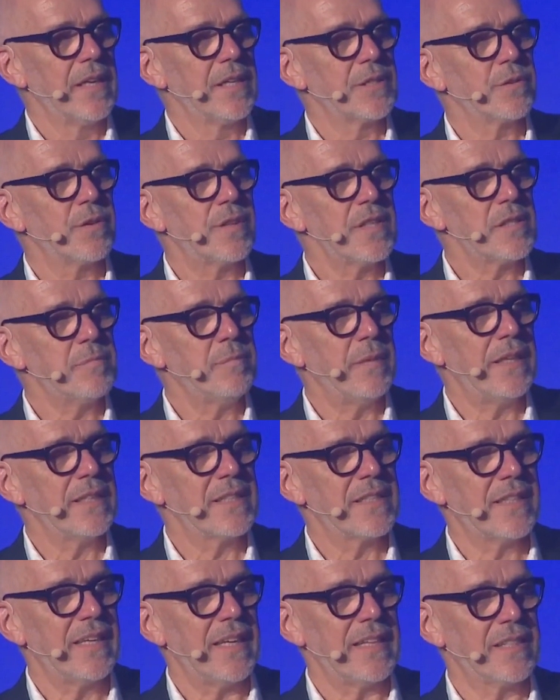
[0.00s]
So this
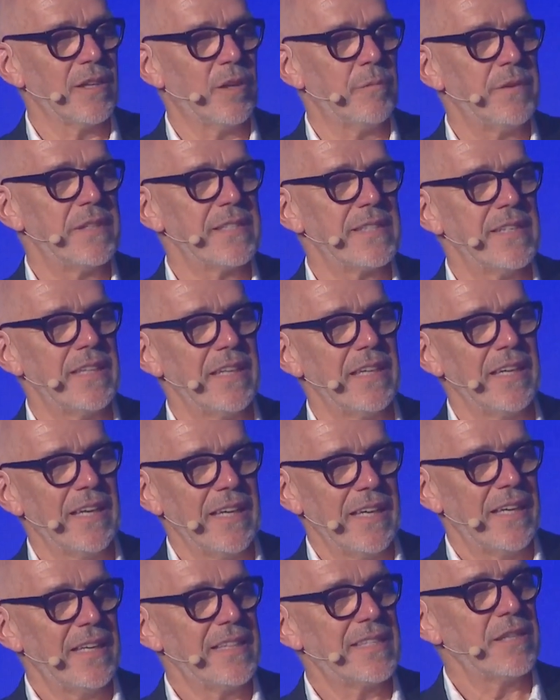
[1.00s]
means that obviously
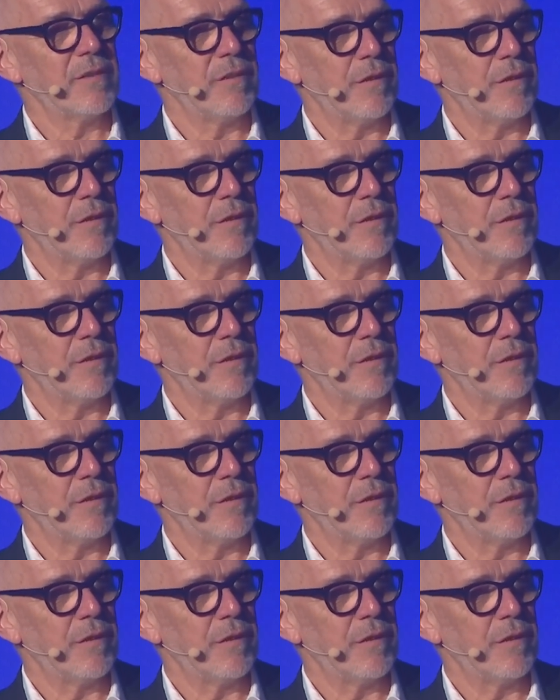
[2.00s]
it's a